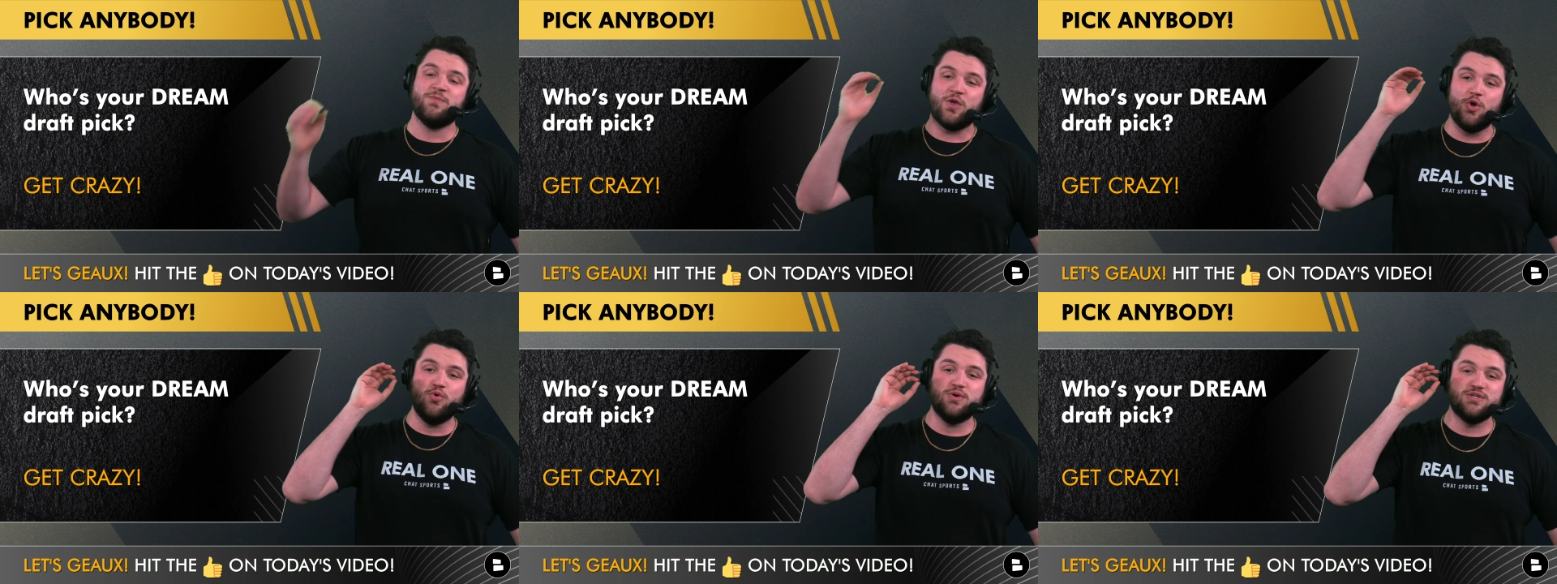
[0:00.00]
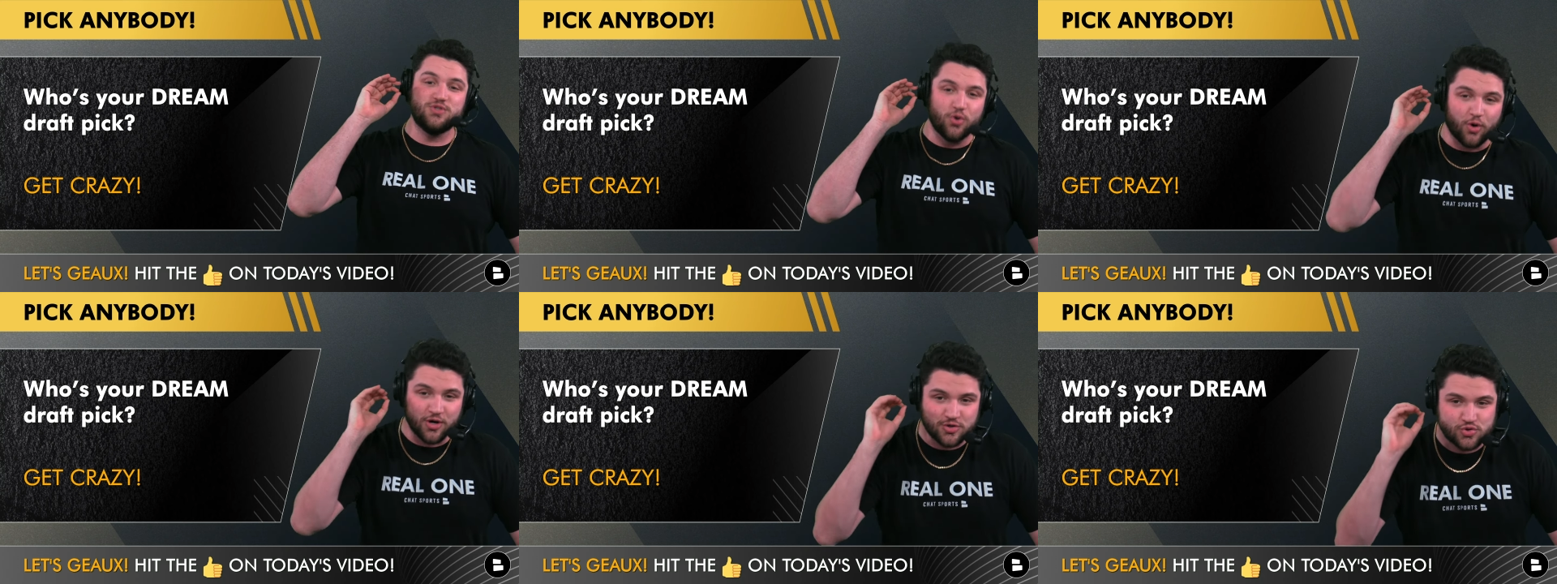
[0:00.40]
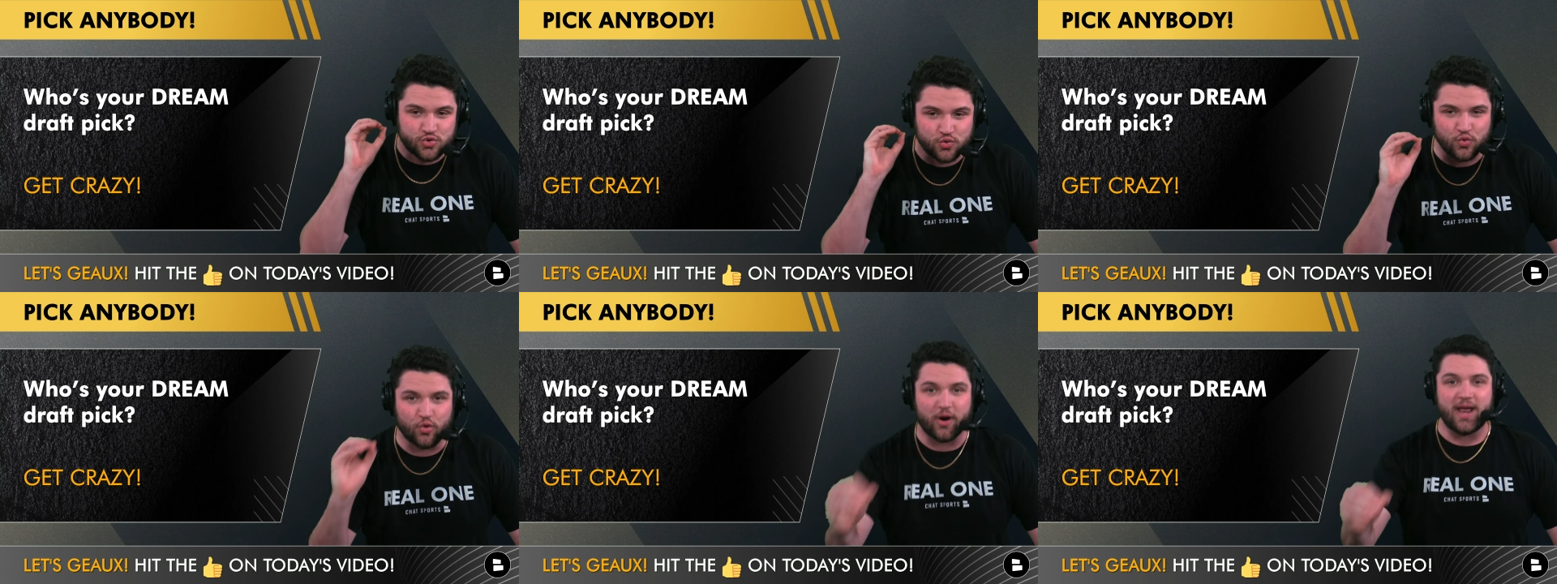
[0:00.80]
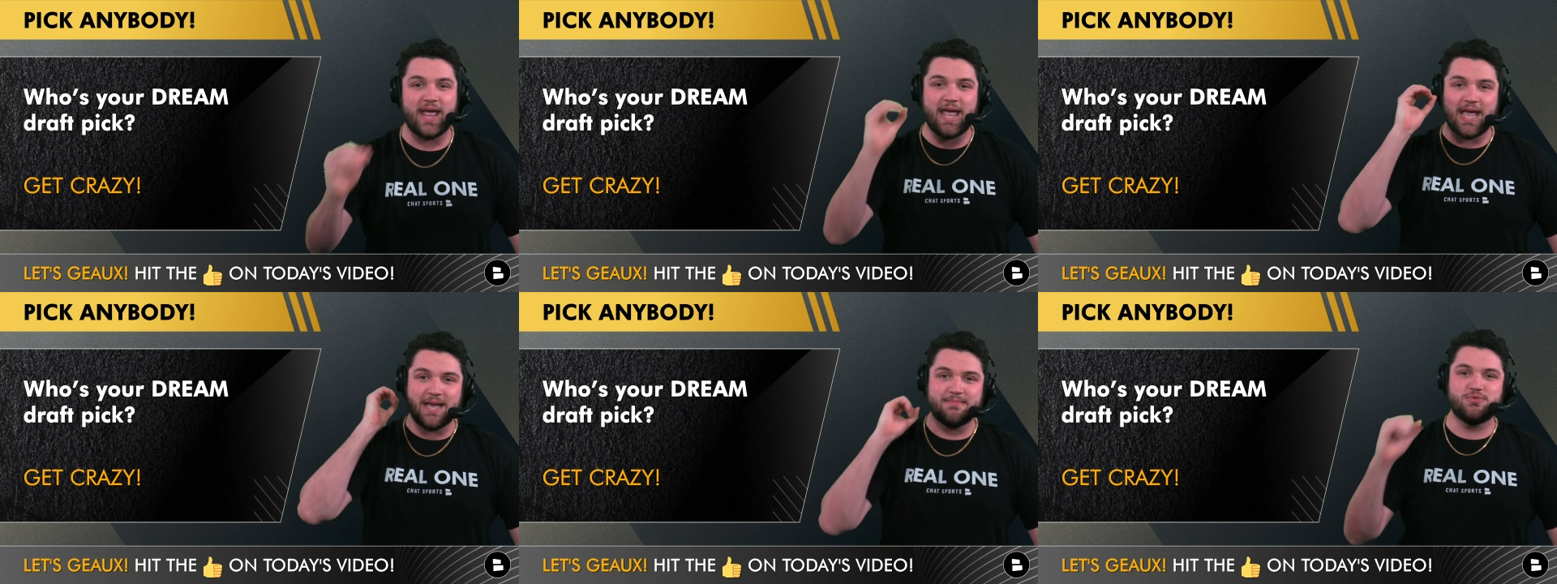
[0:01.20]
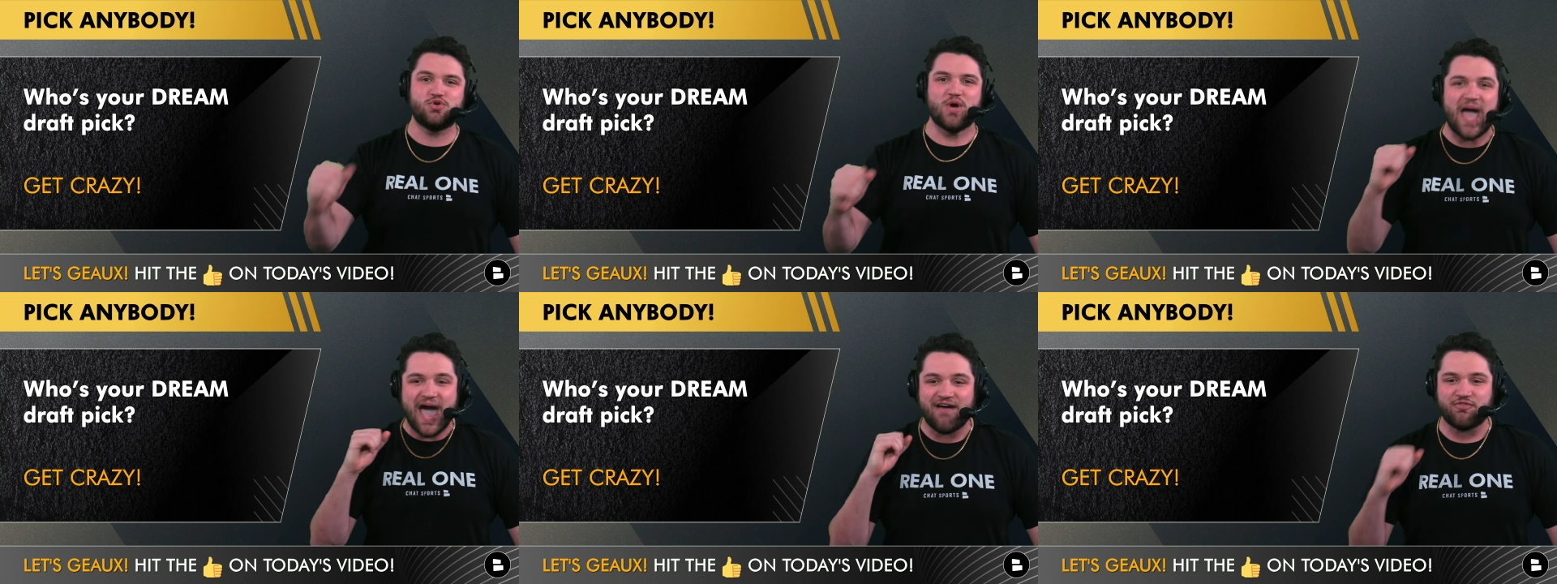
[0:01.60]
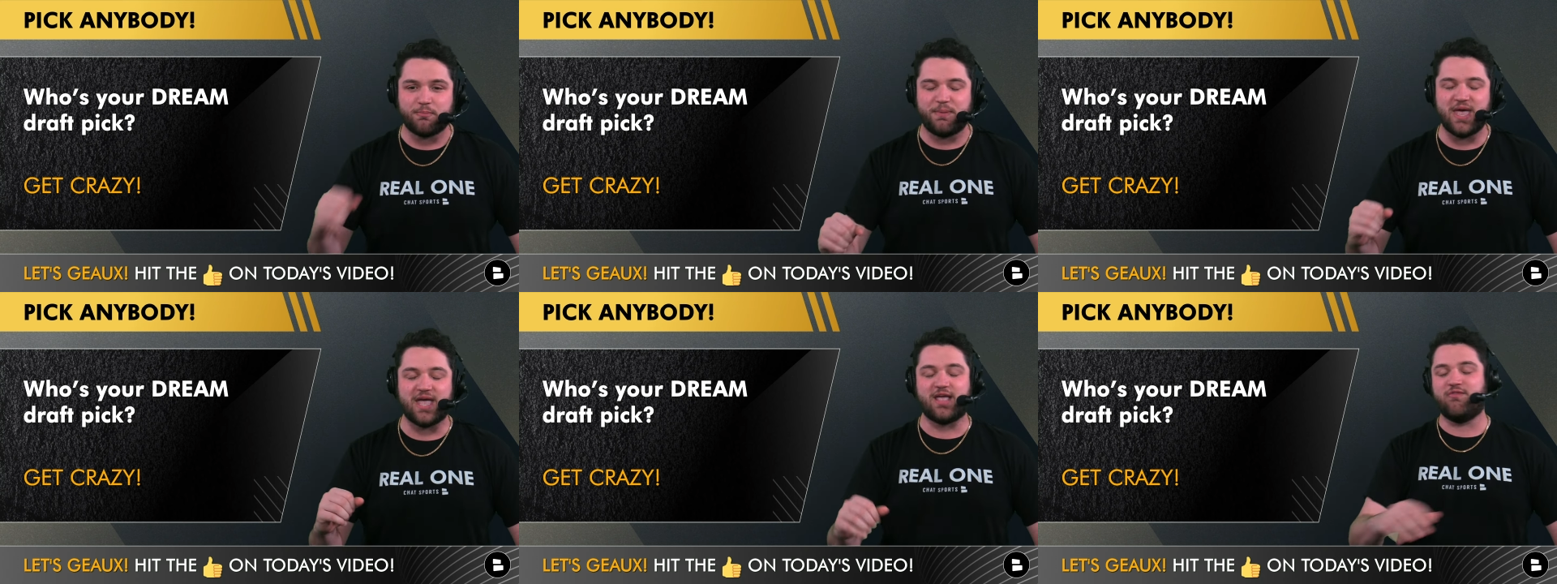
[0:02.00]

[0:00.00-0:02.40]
who is your dream draft pick.